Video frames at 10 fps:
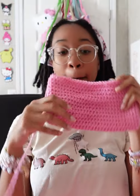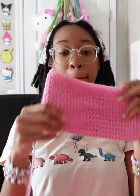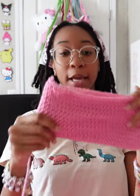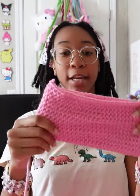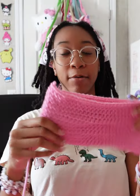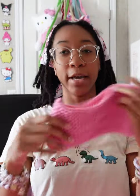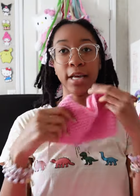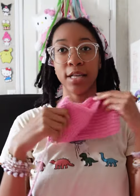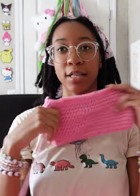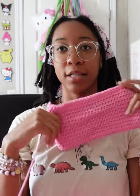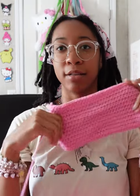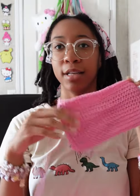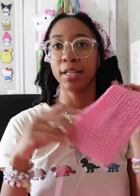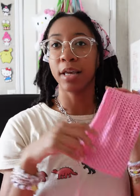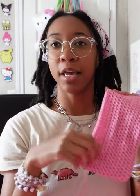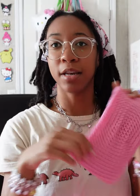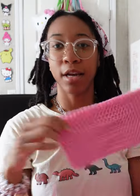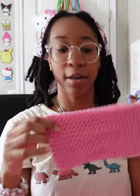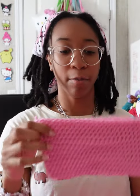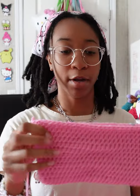But anyways, this could get
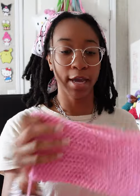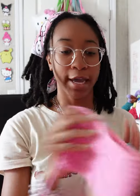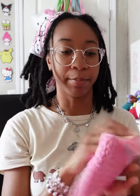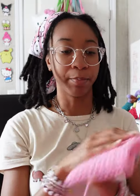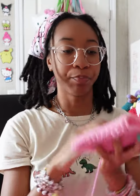done in one day.